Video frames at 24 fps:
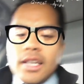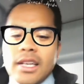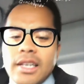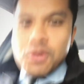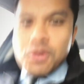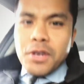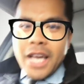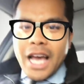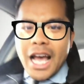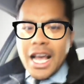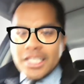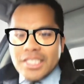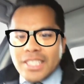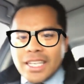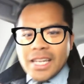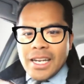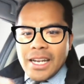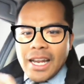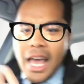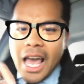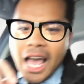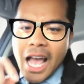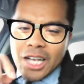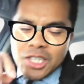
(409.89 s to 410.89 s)
You guys need an
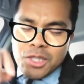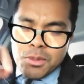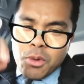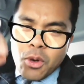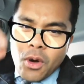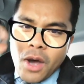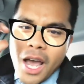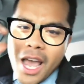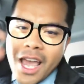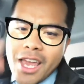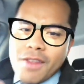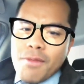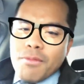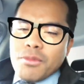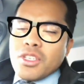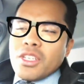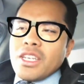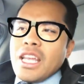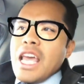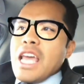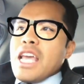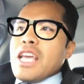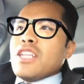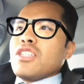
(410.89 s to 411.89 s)
actionable item
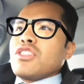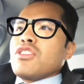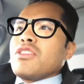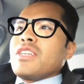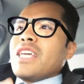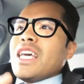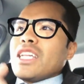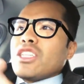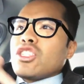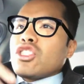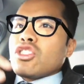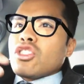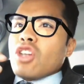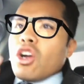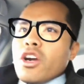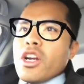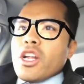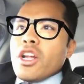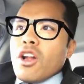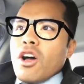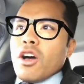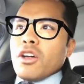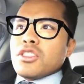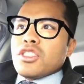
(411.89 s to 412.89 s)
today to get
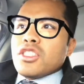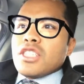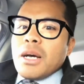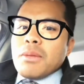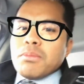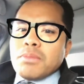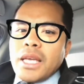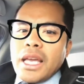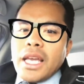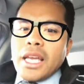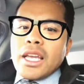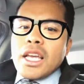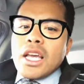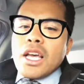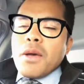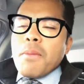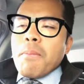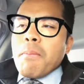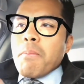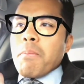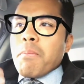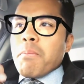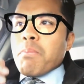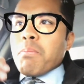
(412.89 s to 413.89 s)
started on something.
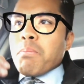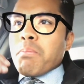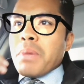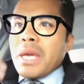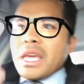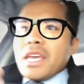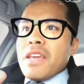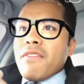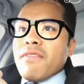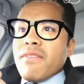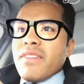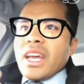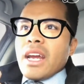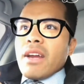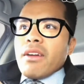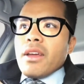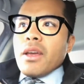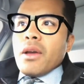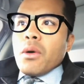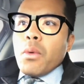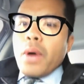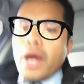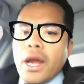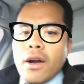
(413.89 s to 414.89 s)
Be very
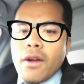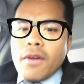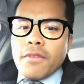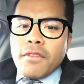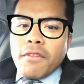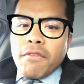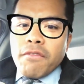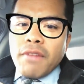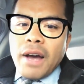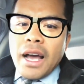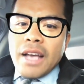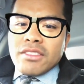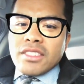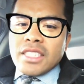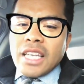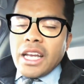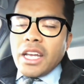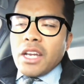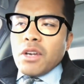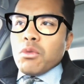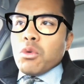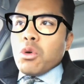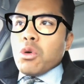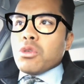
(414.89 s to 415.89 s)
aware of the
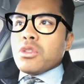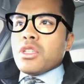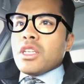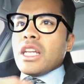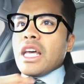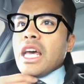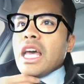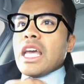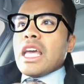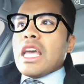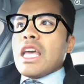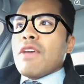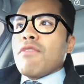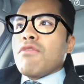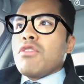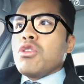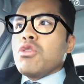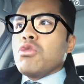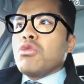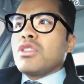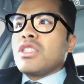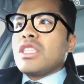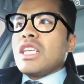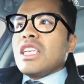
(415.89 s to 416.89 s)
5-second rule today. If
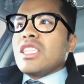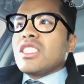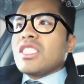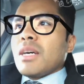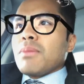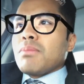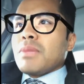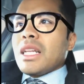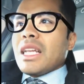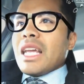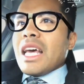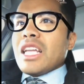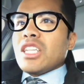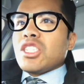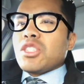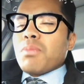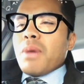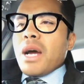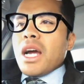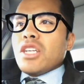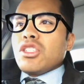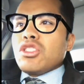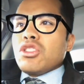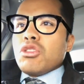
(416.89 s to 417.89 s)
you see something that
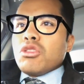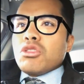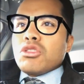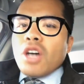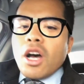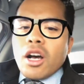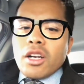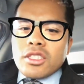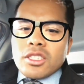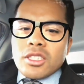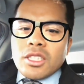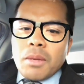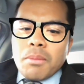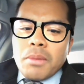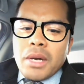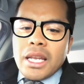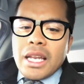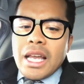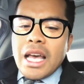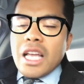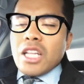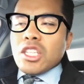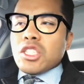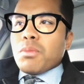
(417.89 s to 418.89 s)
inspires you, talk to somebody
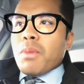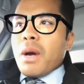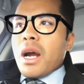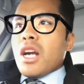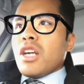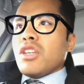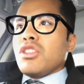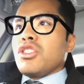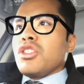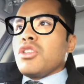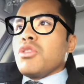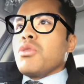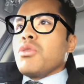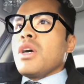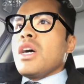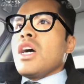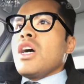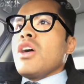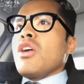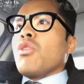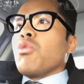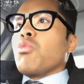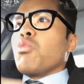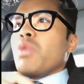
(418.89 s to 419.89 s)
that inspires you,
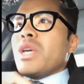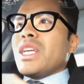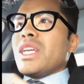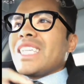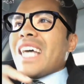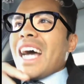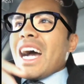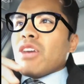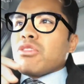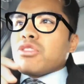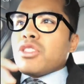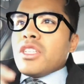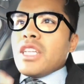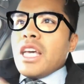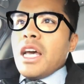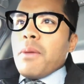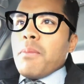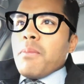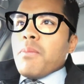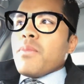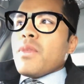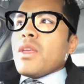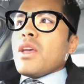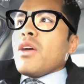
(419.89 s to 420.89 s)
reach out to them.